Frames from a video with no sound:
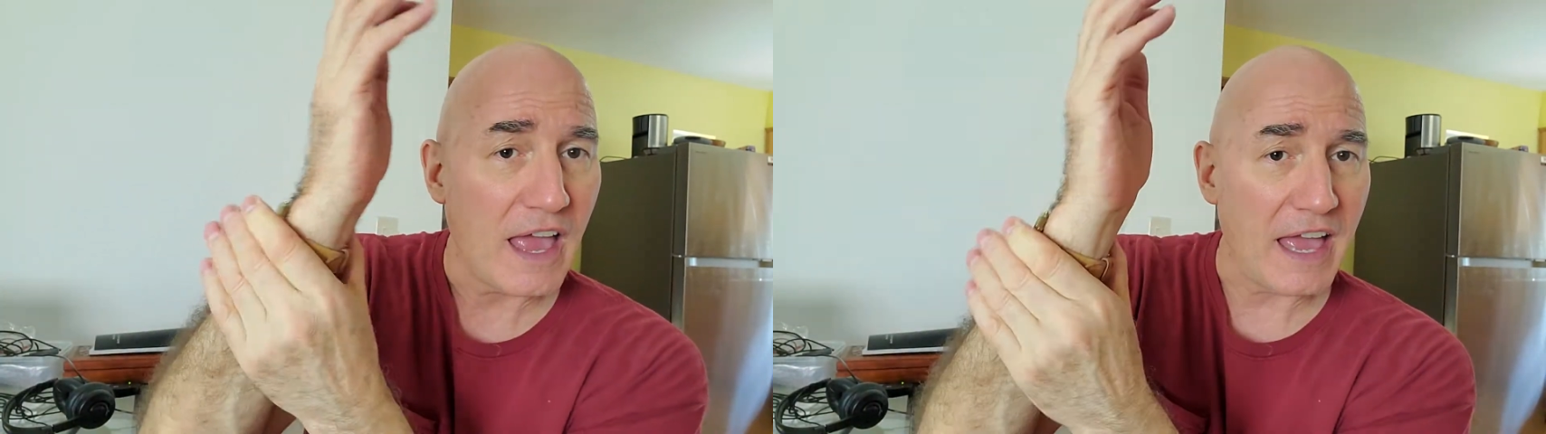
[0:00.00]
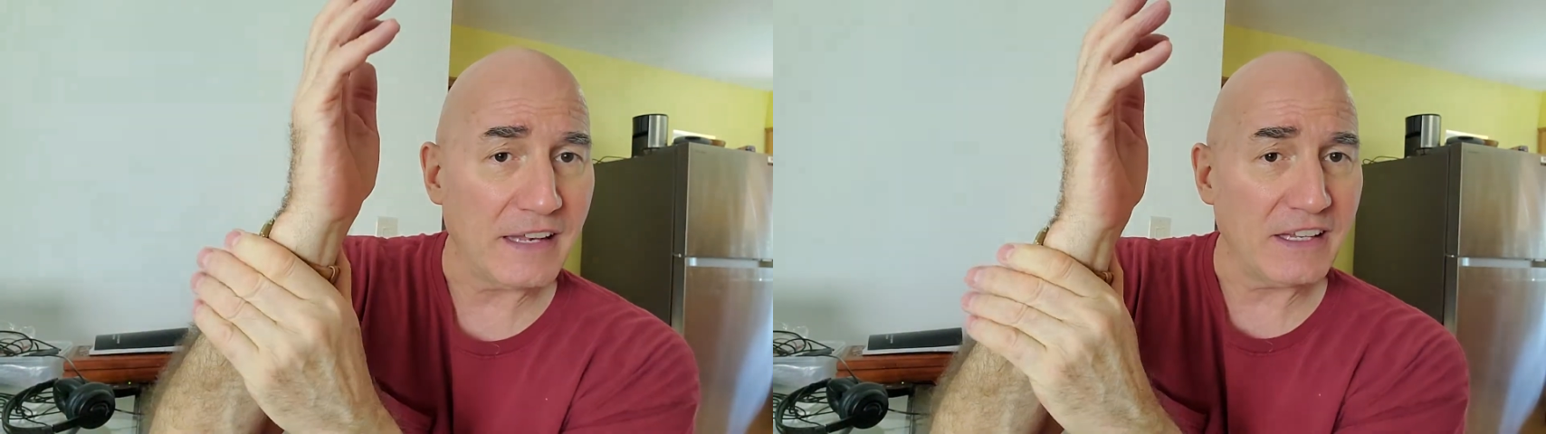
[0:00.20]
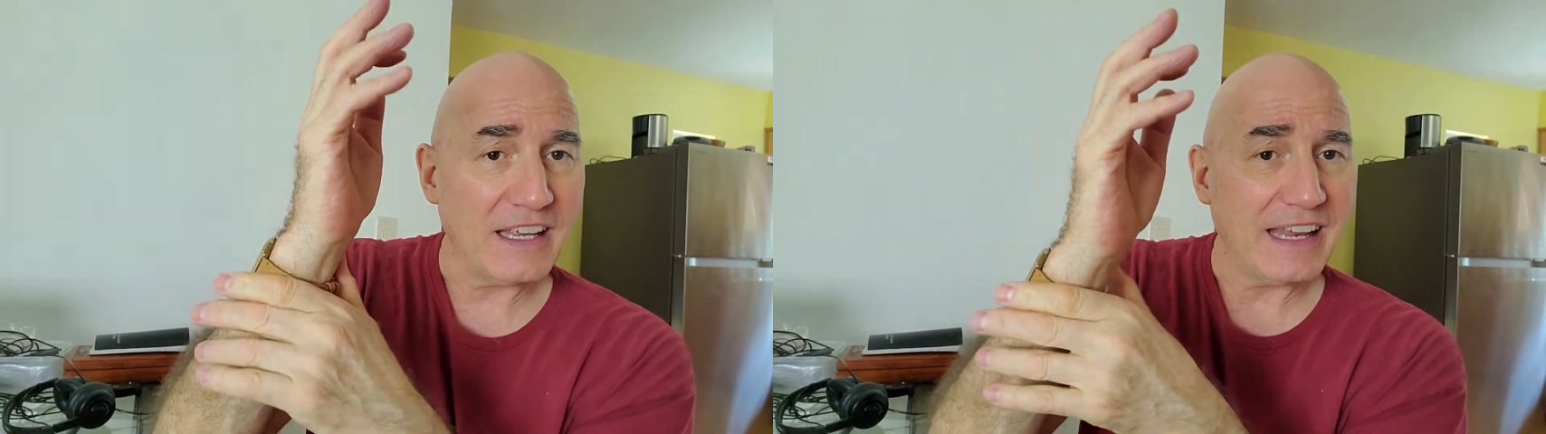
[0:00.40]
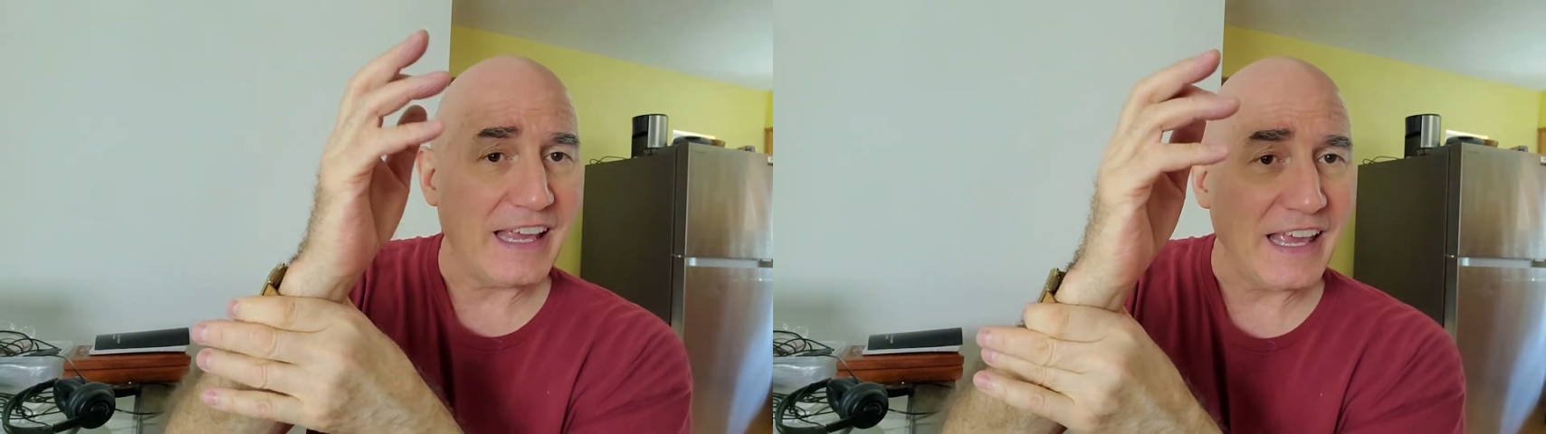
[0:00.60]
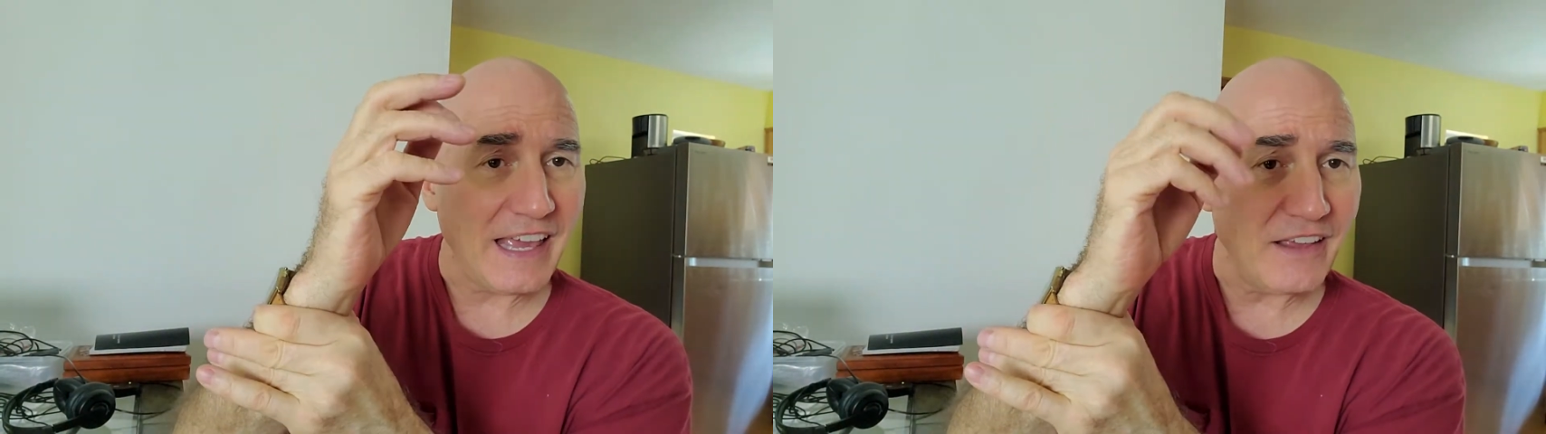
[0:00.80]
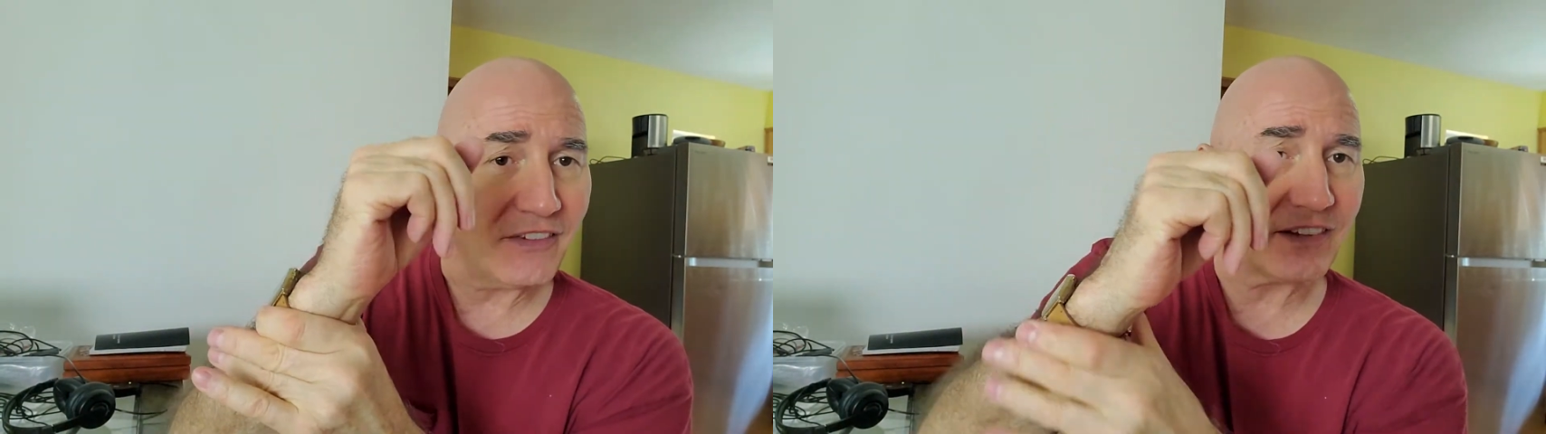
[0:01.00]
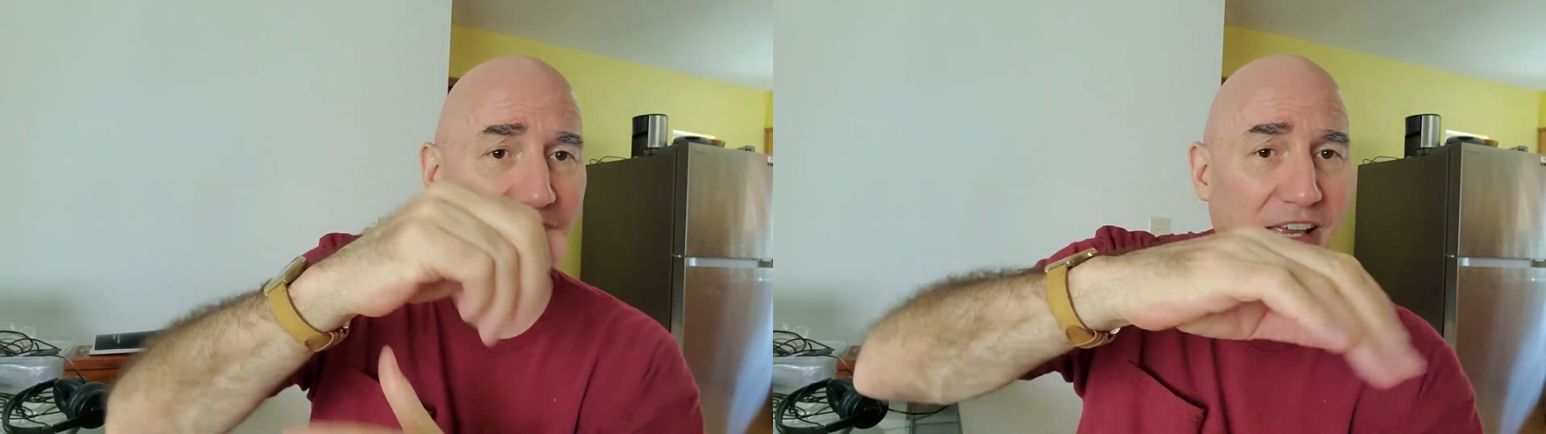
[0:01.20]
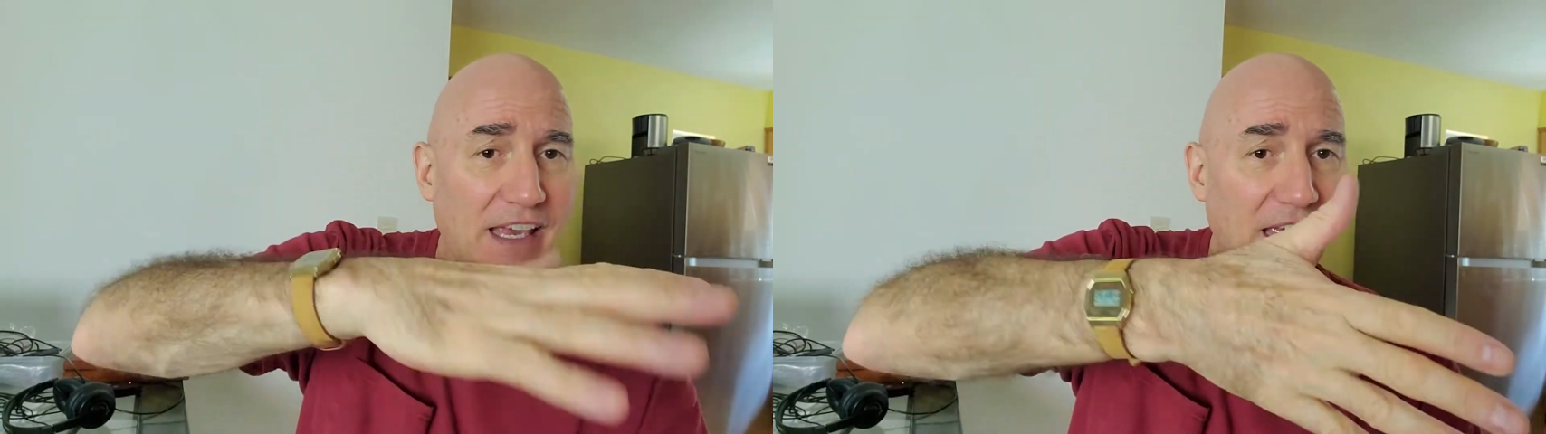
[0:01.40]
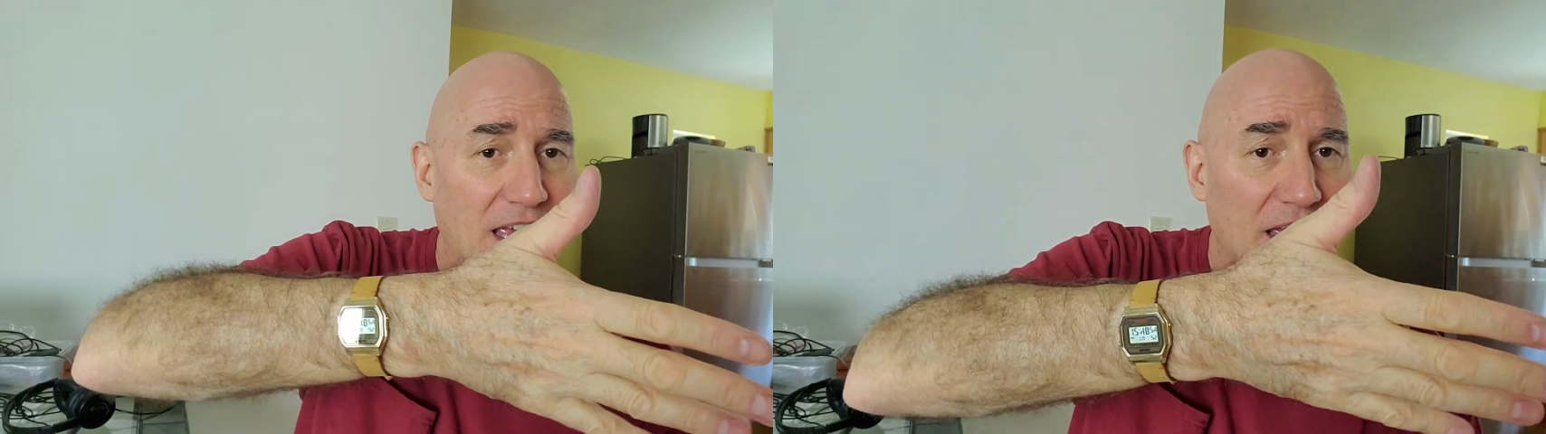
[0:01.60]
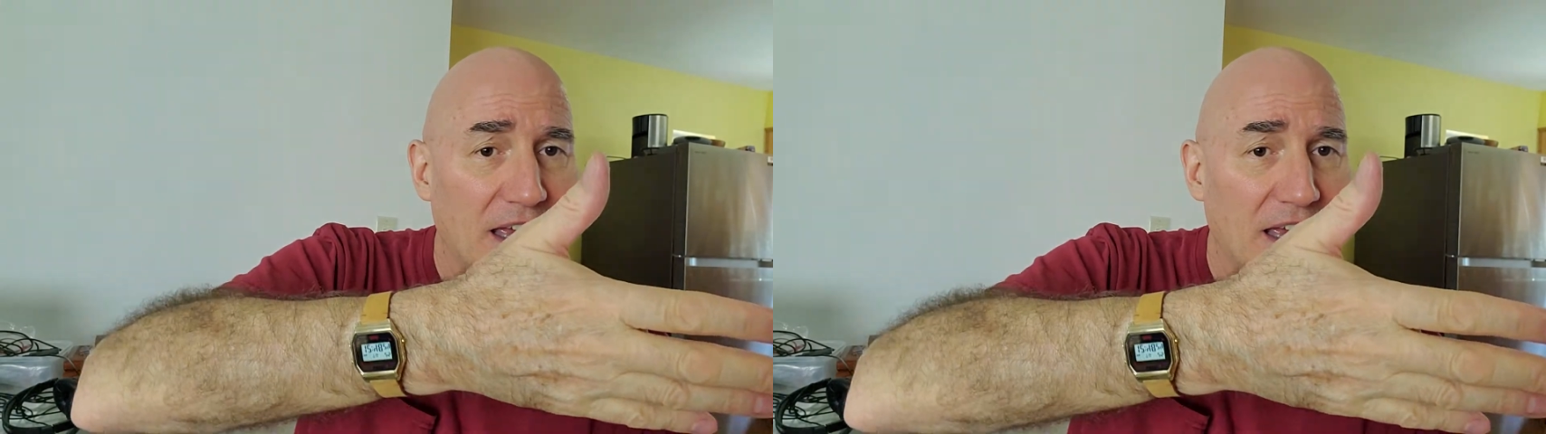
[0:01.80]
and can easily